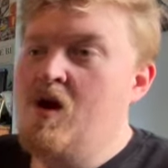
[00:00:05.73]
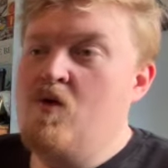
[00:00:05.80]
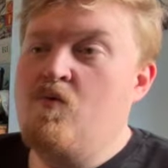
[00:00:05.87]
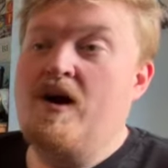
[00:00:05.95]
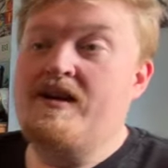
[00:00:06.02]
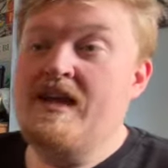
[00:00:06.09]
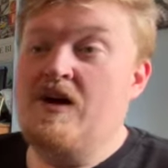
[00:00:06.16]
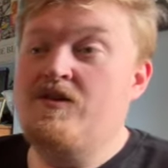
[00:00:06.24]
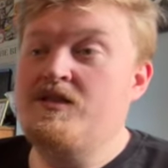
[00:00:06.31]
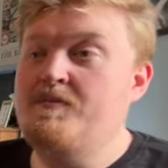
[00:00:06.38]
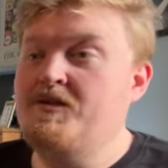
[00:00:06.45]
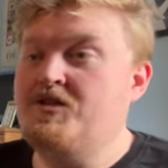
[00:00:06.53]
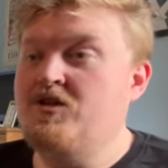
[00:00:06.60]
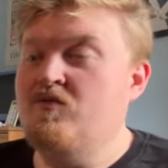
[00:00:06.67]
right now in
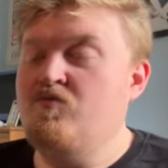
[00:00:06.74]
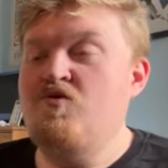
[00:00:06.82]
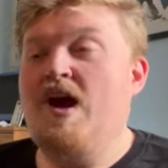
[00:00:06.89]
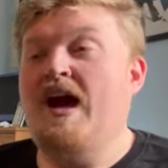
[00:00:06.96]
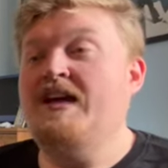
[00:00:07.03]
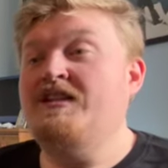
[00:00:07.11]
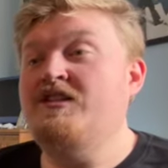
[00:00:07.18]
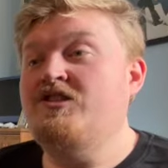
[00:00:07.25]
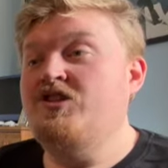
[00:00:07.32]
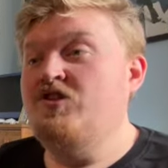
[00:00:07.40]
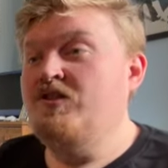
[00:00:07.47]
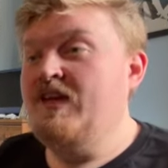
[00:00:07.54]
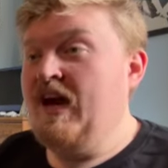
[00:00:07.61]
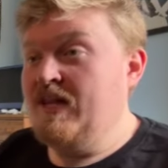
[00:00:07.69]
the midst of reacting
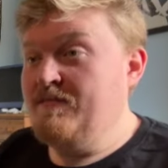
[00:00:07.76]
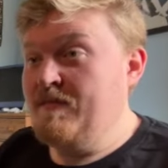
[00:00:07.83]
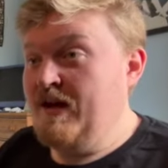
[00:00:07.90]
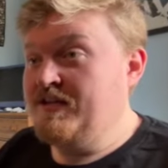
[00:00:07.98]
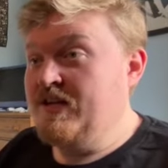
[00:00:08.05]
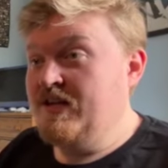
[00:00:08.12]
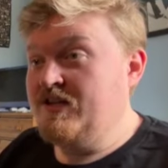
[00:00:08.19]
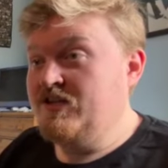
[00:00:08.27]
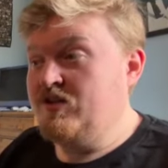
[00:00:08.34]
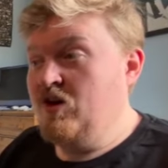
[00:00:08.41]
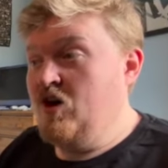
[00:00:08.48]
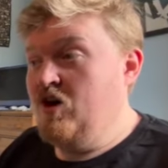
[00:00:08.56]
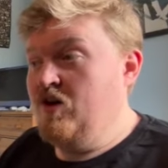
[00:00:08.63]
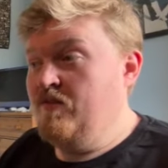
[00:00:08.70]
to the animatics
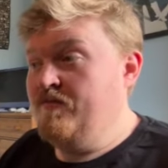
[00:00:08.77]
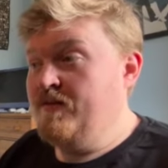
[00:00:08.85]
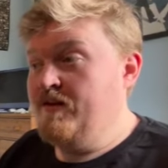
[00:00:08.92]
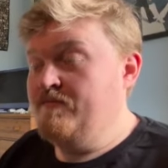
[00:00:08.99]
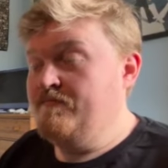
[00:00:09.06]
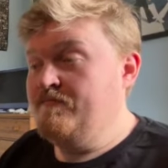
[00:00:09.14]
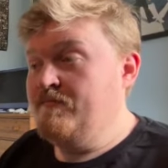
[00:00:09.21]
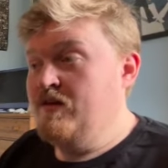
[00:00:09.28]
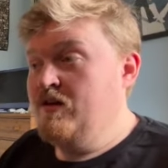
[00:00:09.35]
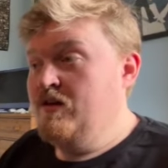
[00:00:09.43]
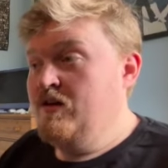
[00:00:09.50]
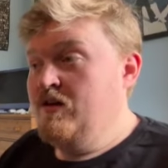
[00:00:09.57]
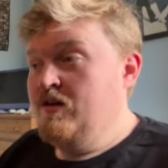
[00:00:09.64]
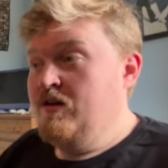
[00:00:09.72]
of,
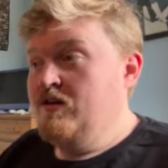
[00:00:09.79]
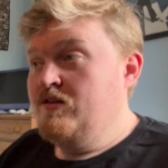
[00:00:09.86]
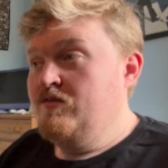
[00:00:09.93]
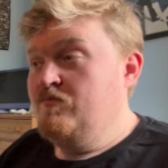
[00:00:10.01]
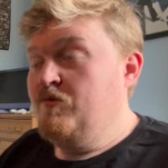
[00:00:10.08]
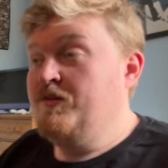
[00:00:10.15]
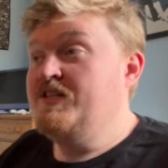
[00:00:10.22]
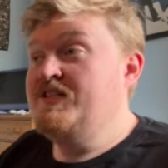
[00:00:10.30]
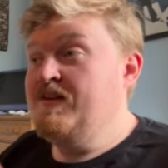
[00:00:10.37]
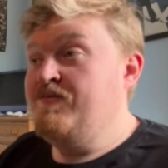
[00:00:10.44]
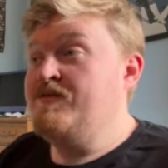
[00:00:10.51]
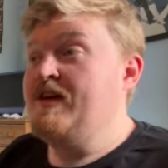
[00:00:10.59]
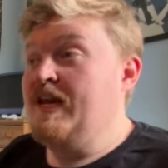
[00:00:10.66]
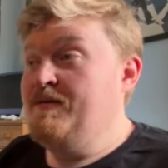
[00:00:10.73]
the
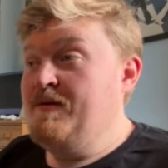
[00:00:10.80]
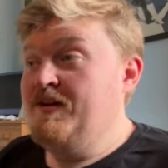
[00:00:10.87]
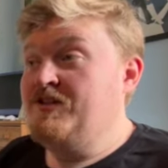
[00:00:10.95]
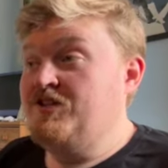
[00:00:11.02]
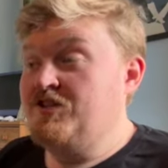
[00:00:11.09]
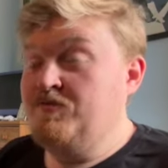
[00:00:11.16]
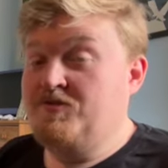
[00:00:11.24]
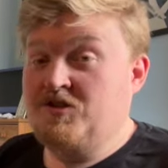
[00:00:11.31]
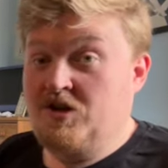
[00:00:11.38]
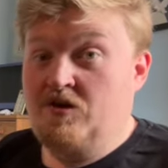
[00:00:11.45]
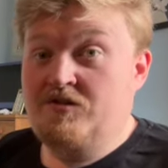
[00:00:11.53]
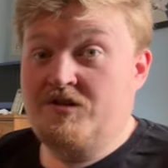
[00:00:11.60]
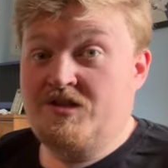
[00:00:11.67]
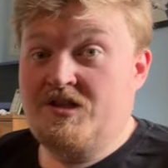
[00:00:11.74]
different animatics of
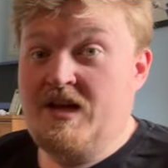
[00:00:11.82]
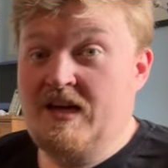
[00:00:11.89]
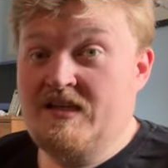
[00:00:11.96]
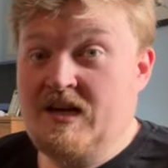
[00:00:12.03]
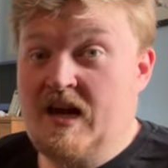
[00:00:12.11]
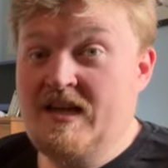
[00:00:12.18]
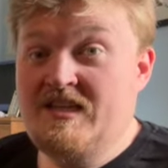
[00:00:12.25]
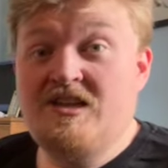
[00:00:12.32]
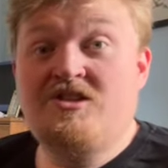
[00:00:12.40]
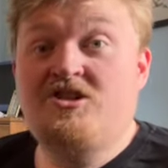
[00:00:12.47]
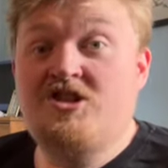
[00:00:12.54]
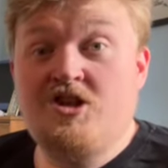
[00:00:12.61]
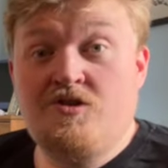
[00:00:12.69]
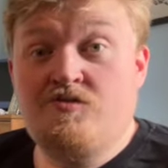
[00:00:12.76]
songs that I didn't
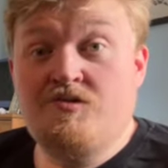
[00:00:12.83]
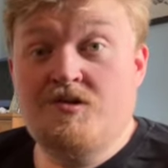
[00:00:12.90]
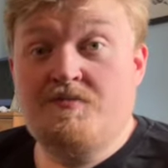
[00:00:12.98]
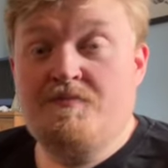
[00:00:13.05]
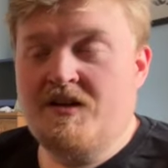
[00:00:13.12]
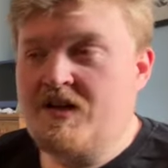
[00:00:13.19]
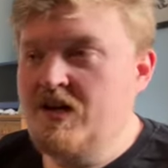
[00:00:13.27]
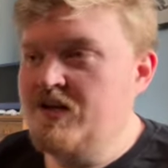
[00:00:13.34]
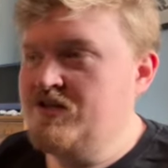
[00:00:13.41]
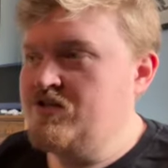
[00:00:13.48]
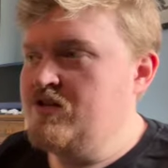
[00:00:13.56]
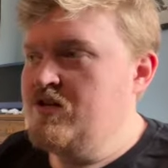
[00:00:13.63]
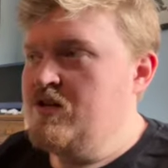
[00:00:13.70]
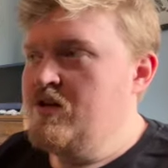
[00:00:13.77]
choose,
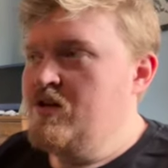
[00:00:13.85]
because,